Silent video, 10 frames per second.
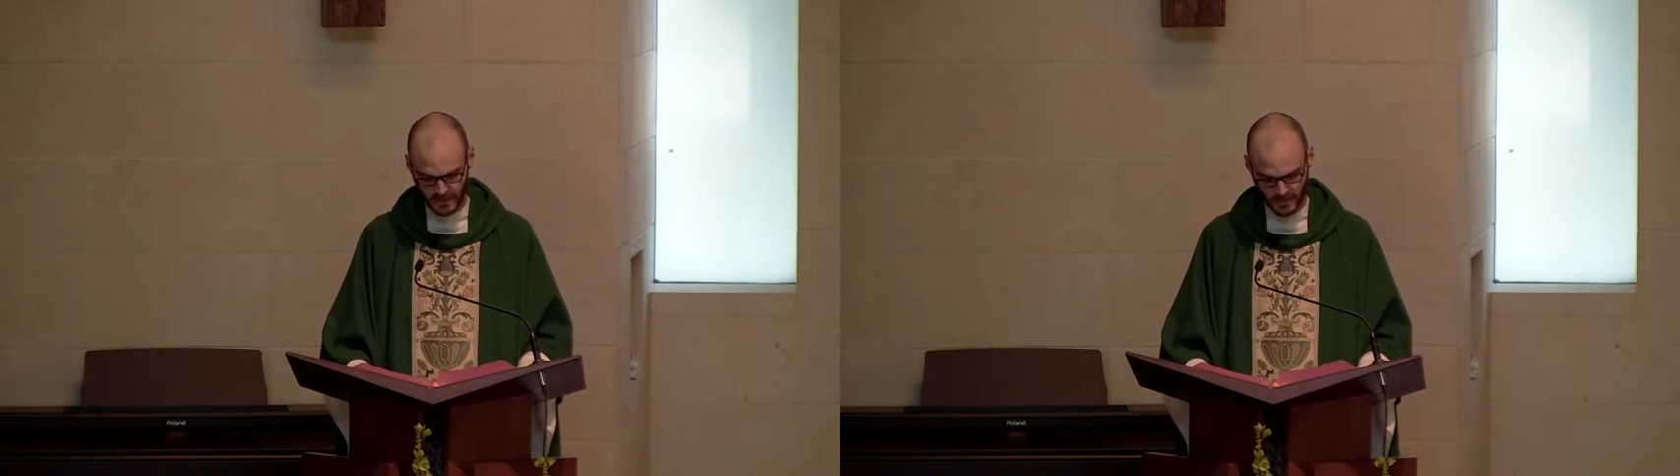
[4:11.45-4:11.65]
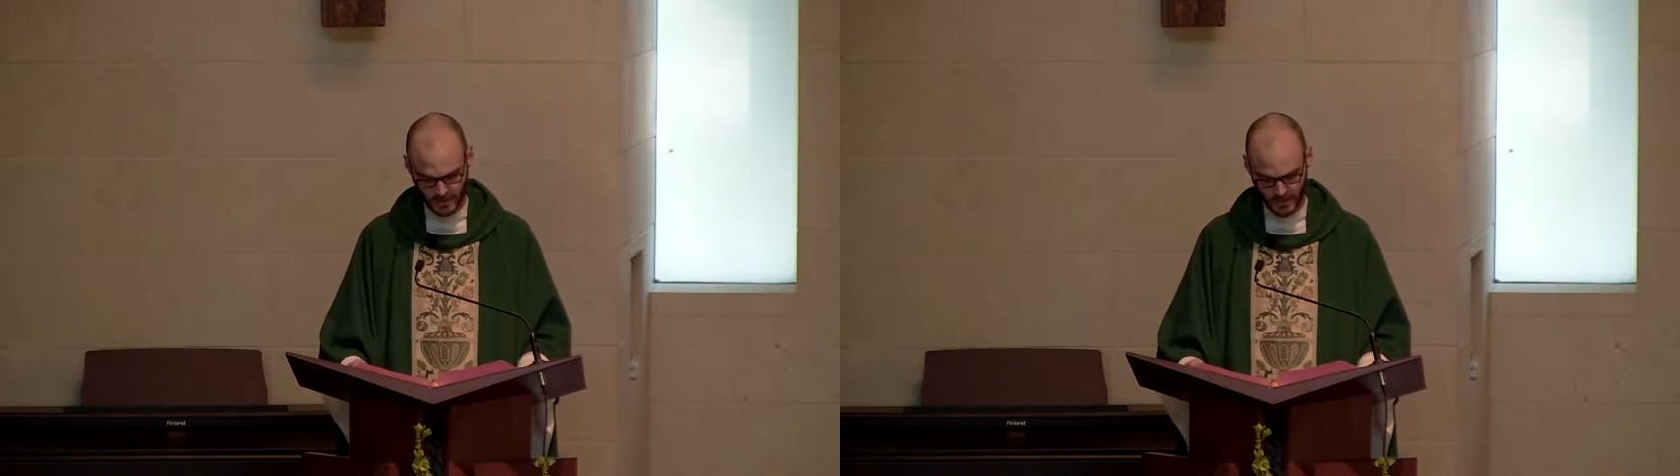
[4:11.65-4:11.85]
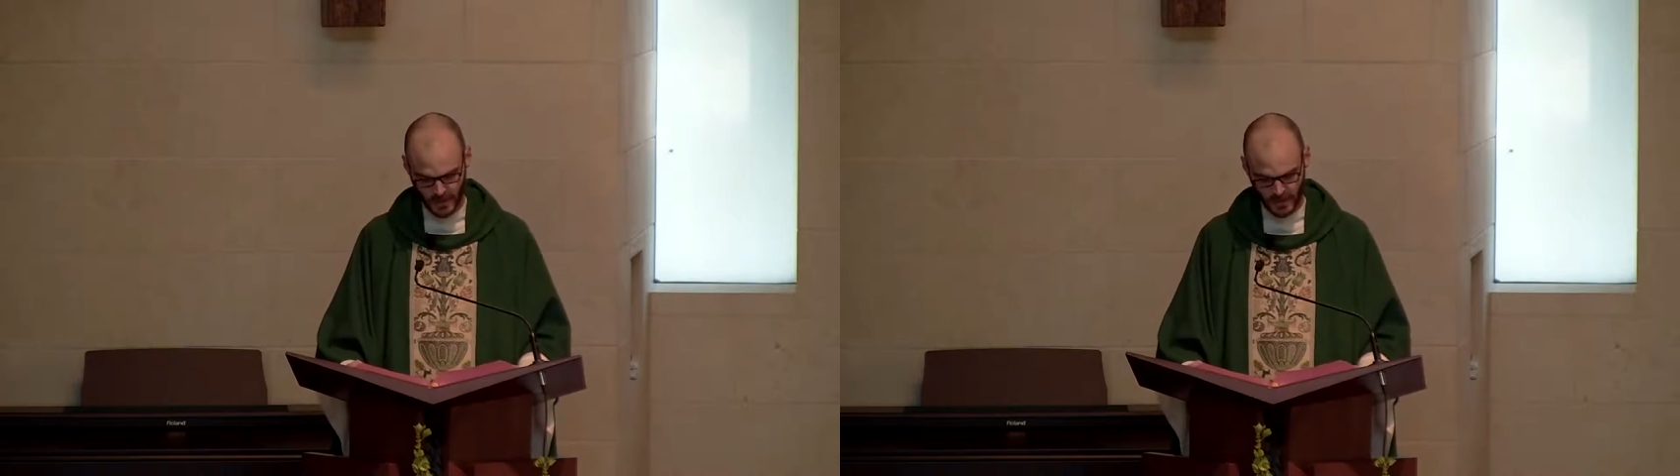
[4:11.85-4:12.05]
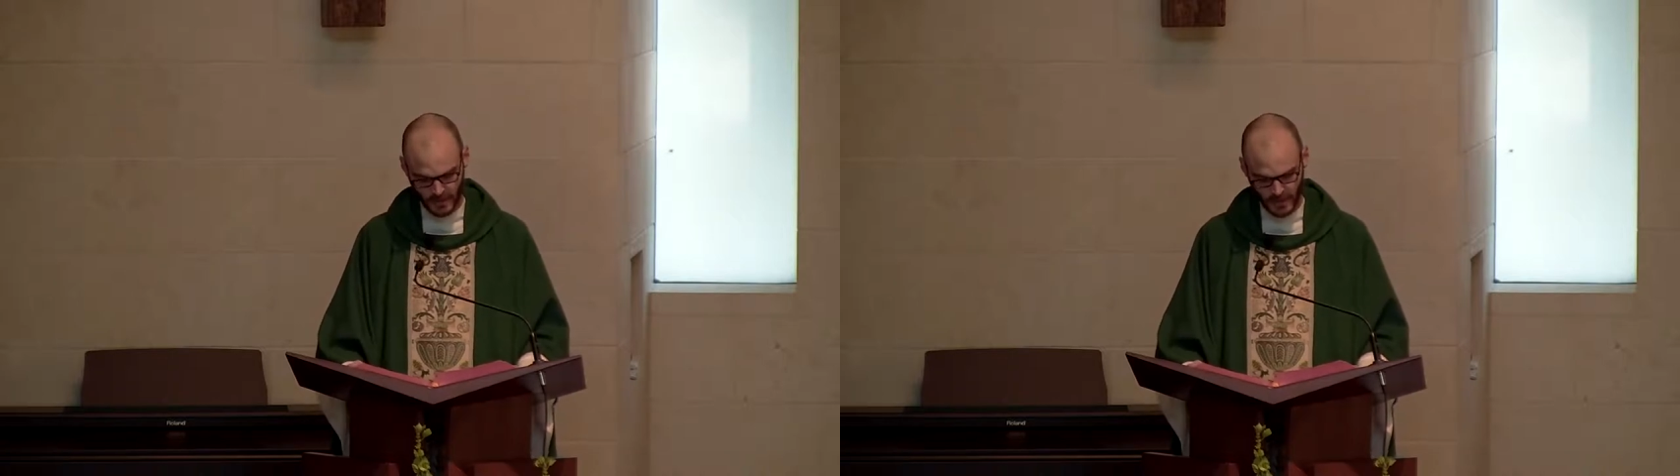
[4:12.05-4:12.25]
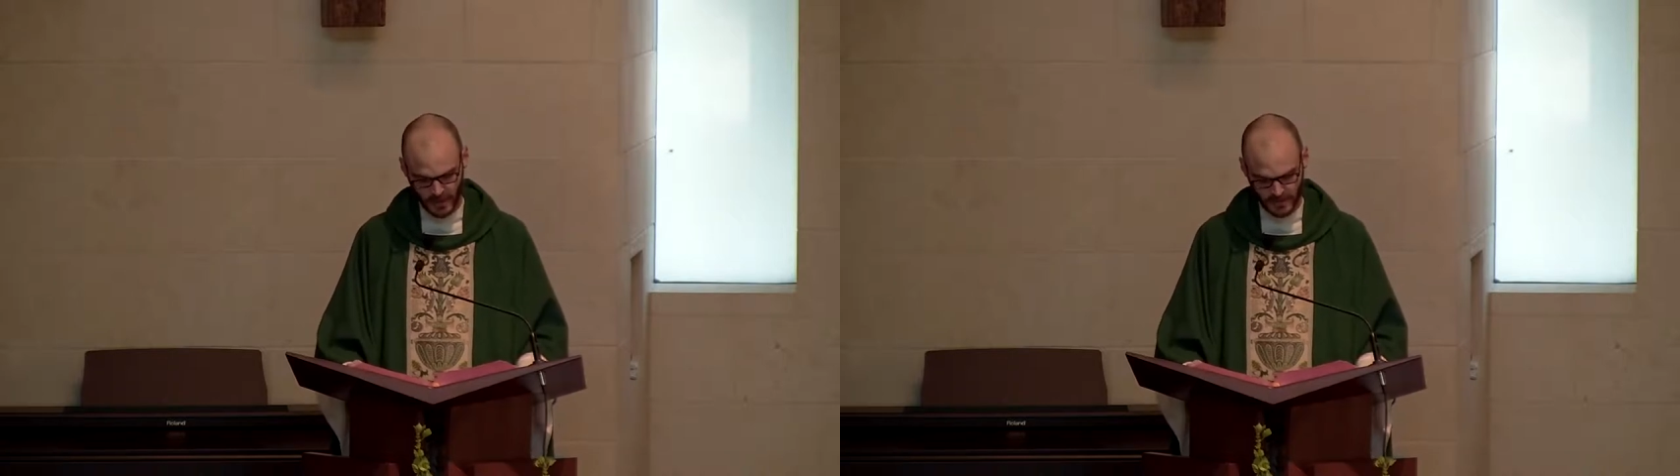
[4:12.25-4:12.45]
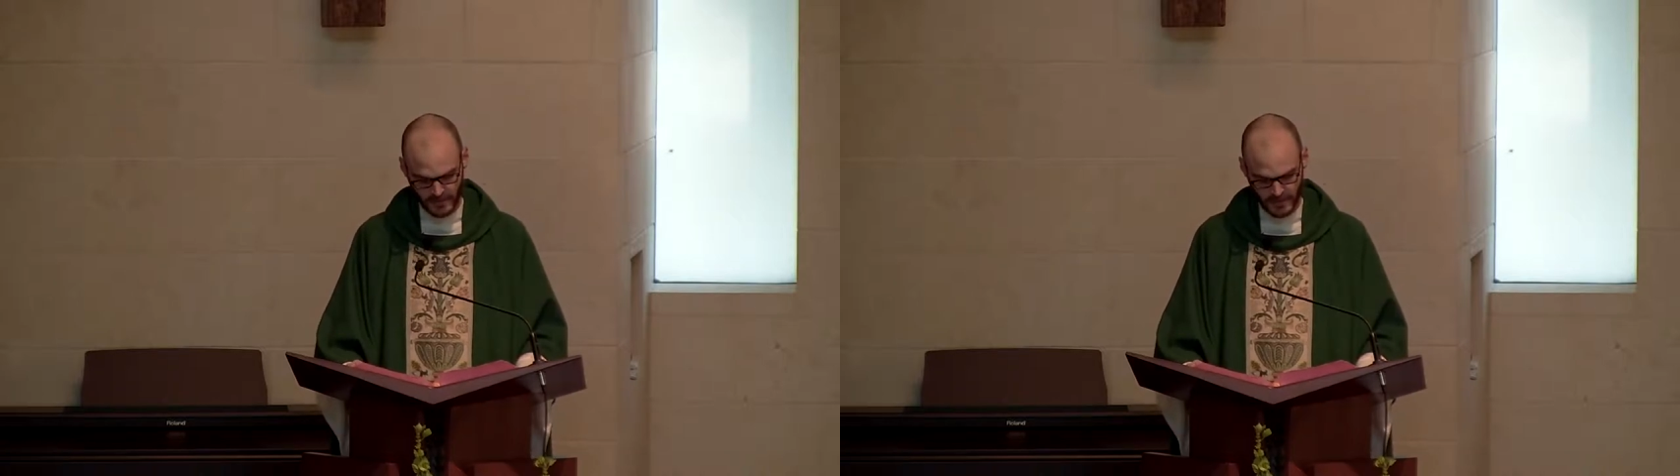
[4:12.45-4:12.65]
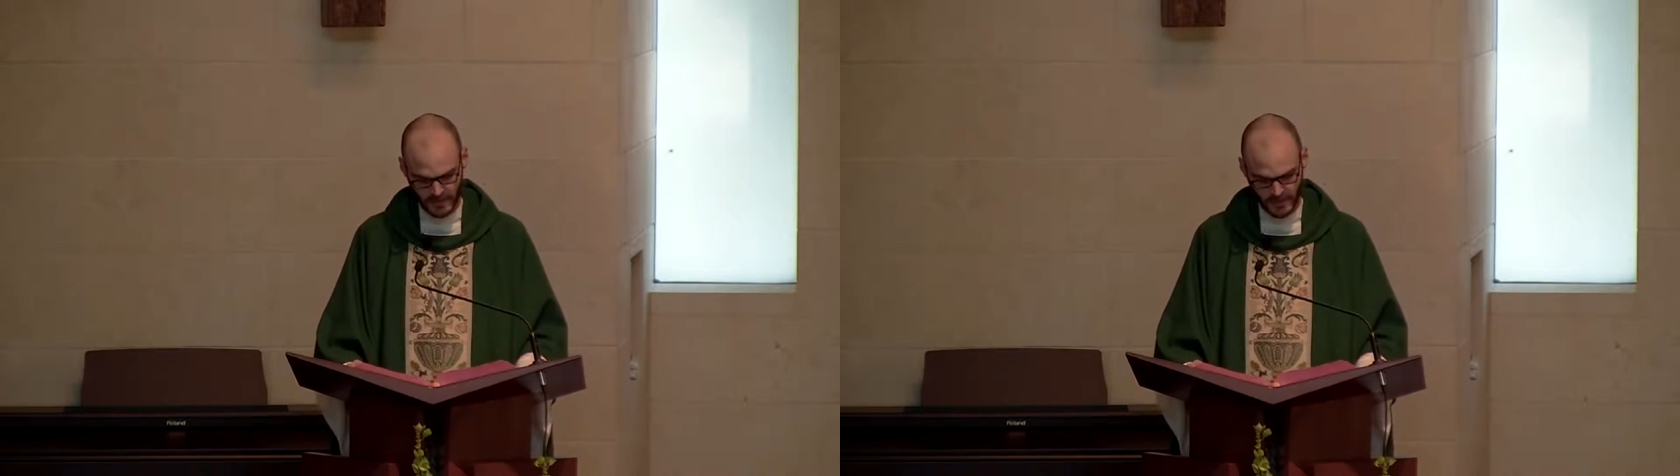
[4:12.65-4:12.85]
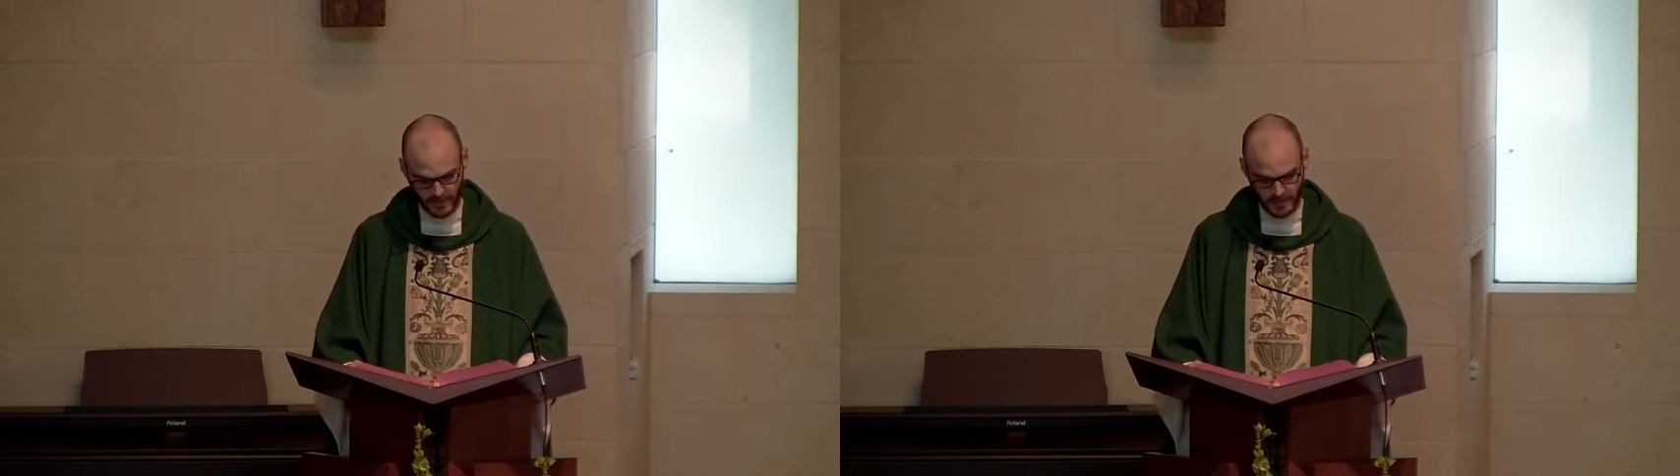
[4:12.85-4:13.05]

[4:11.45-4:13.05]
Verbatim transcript: with the parable of the,